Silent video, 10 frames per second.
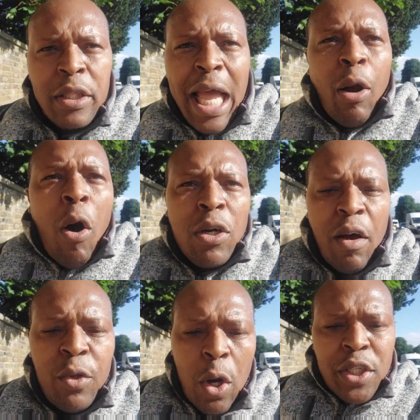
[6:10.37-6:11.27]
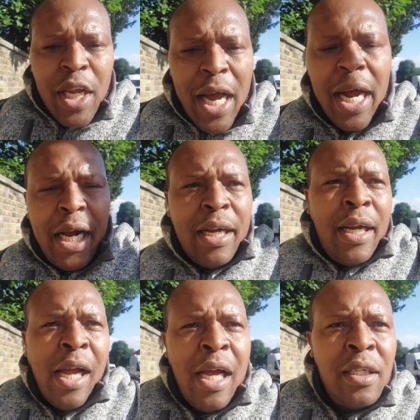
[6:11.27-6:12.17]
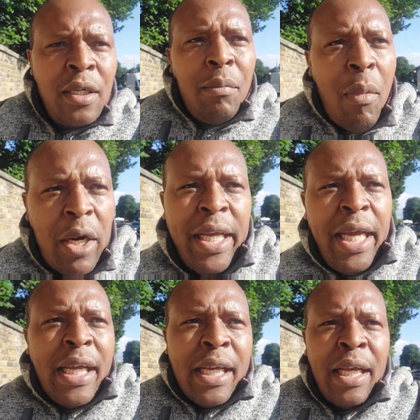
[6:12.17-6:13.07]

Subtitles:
take hold of those money